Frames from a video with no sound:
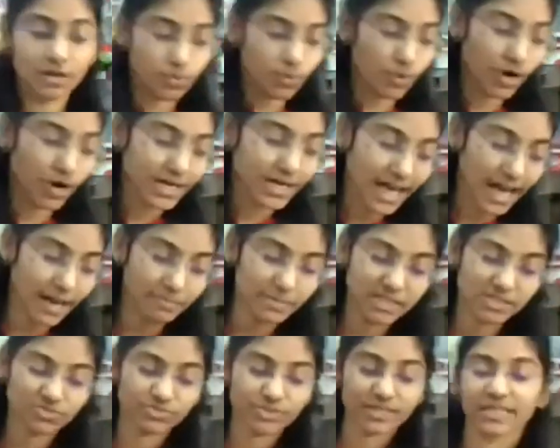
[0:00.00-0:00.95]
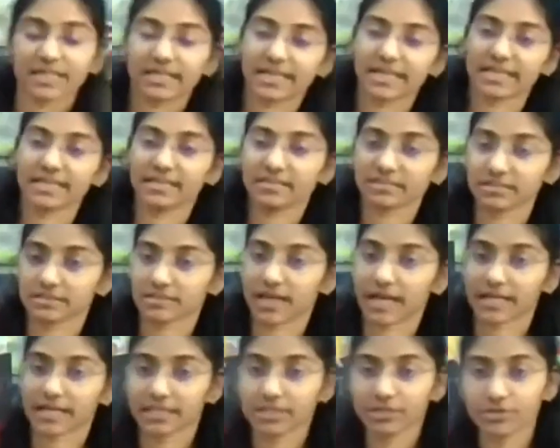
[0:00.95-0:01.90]
what happens when the kid is
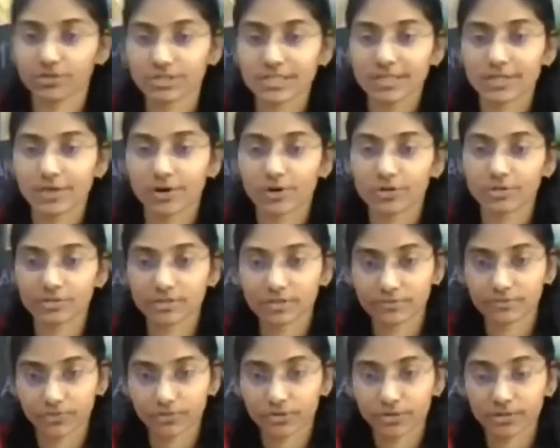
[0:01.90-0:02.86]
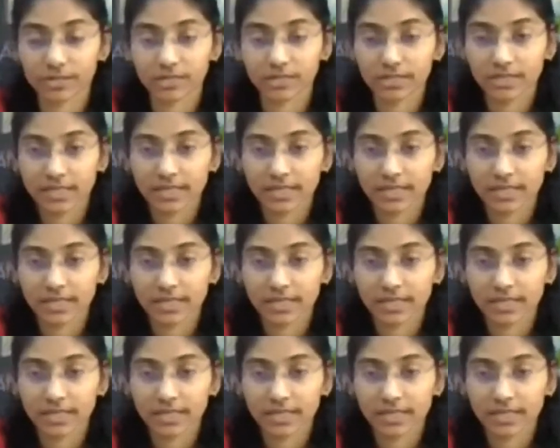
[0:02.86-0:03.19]
continuously onto the phone?